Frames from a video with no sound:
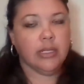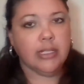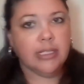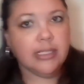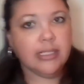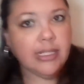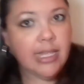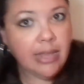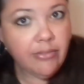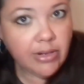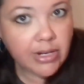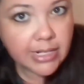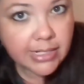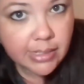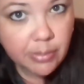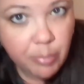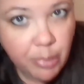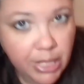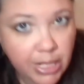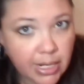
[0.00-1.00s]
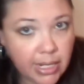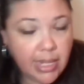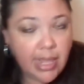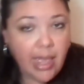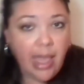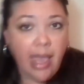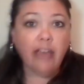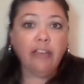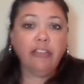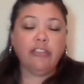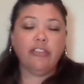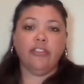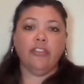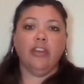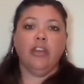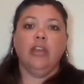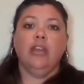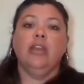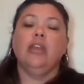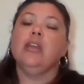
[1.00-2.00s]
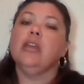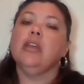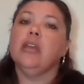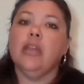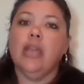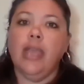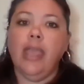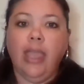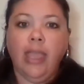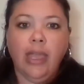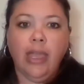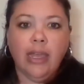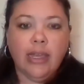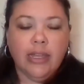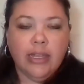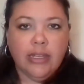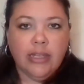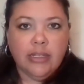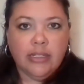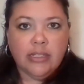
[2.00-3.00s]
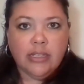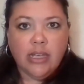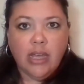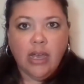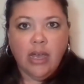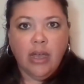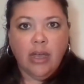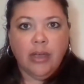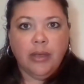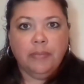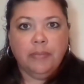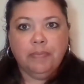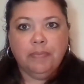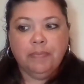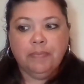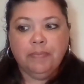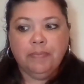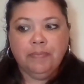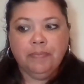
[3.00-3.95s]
save it as a PDF and um,